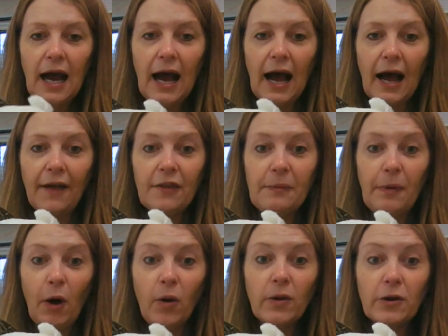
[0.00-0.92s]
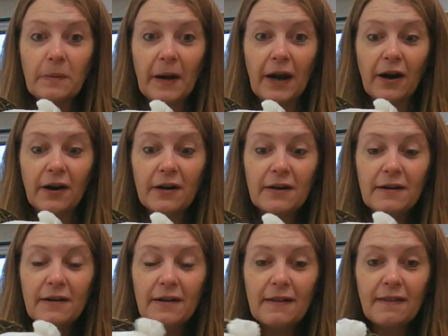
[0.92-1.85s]
on the polar bear
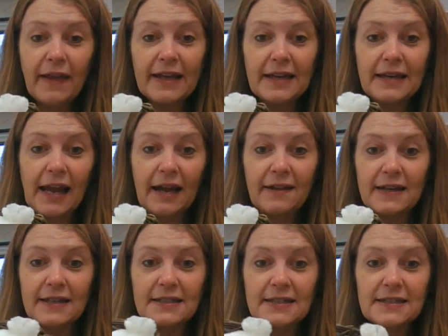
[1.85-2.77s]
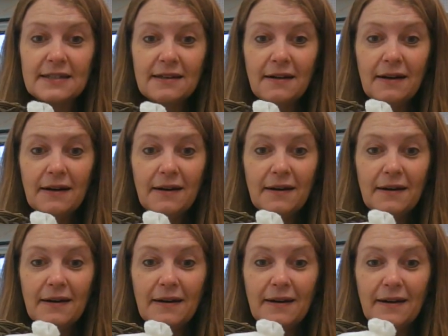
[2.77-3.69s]
like a necklace.
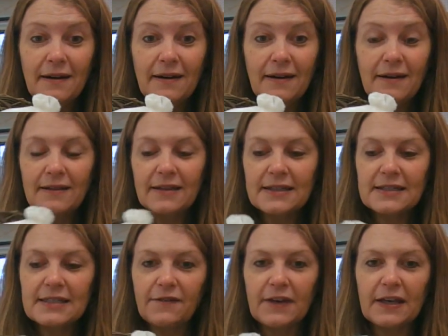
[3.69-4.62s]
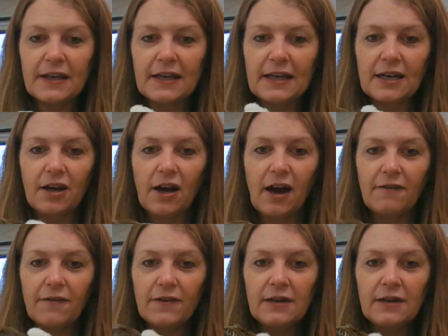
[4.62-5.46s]
Let's see if he can get it off.